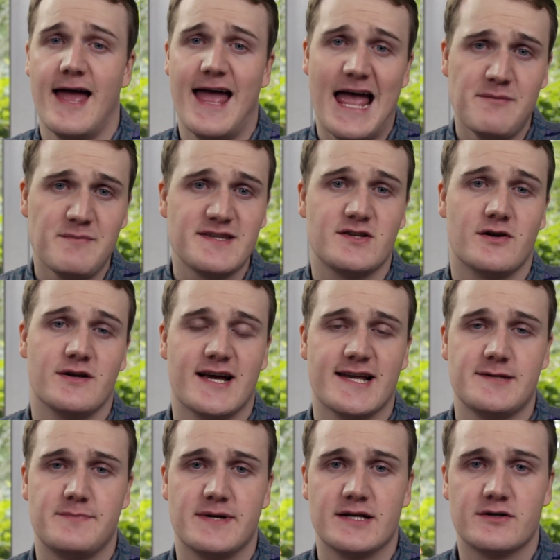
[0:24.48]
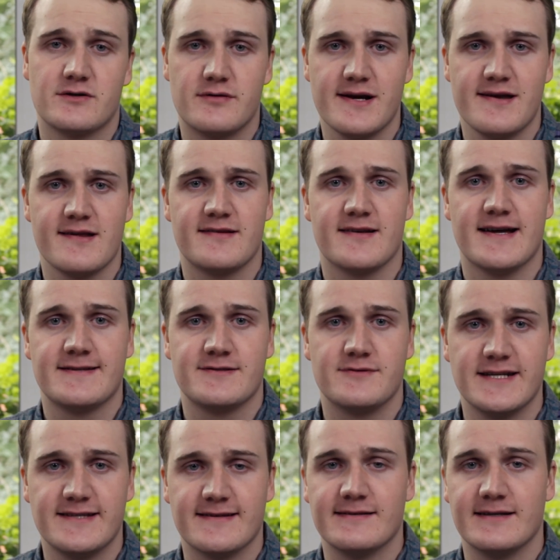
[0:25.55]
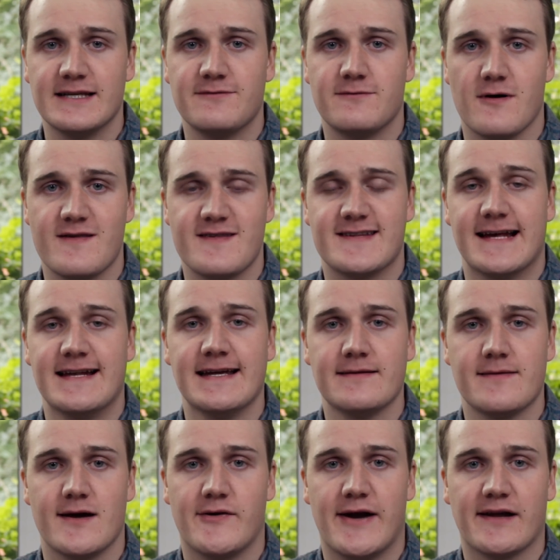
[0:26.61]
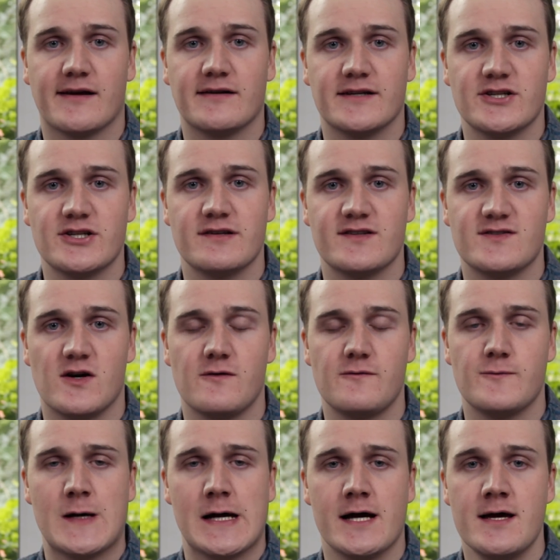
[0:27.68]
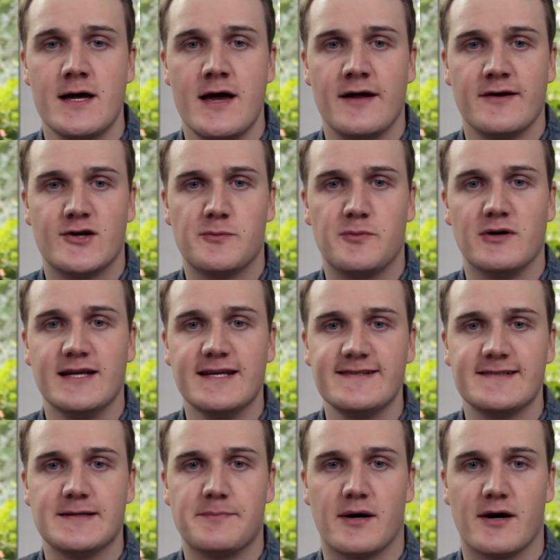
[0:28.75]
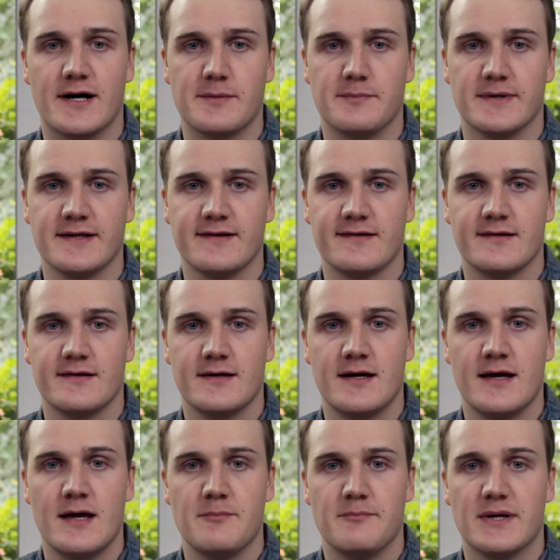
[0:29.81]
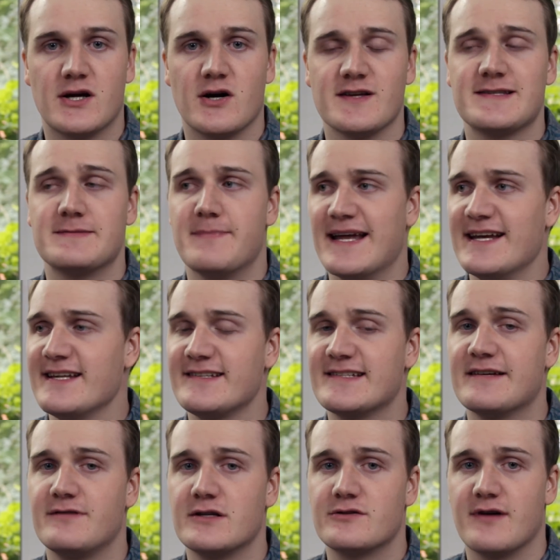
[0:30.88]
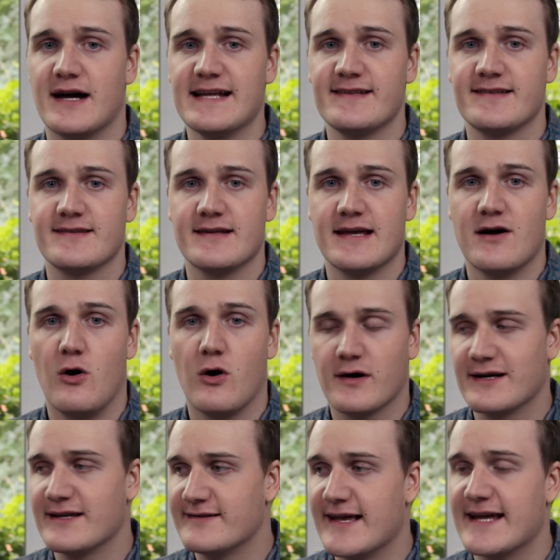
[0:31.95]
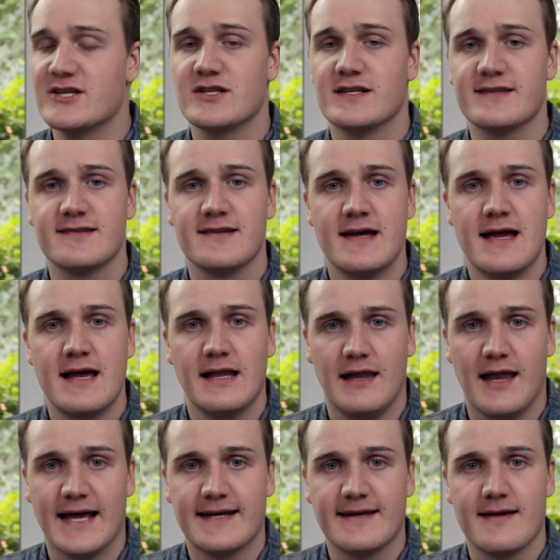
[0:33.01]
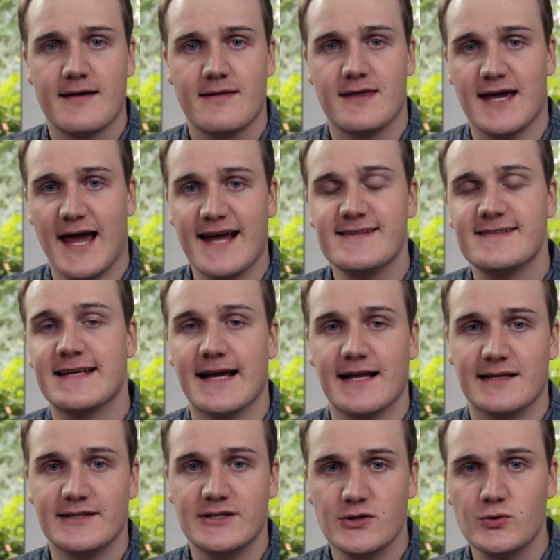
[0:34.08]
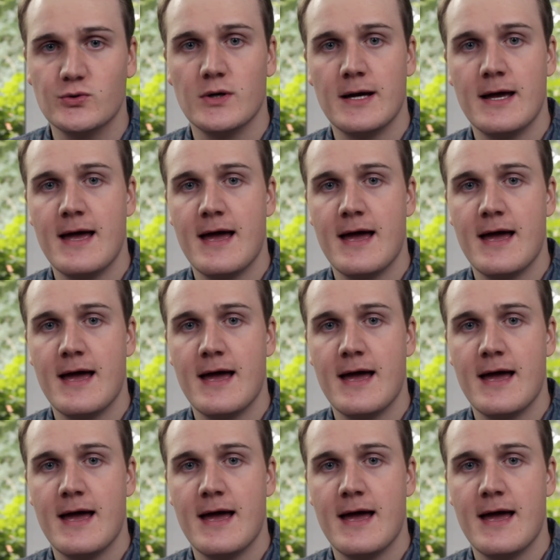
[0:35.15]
Amazon has been criticized recently for selling their recognition software to police departments because many civil rights organizations, like the A C L U,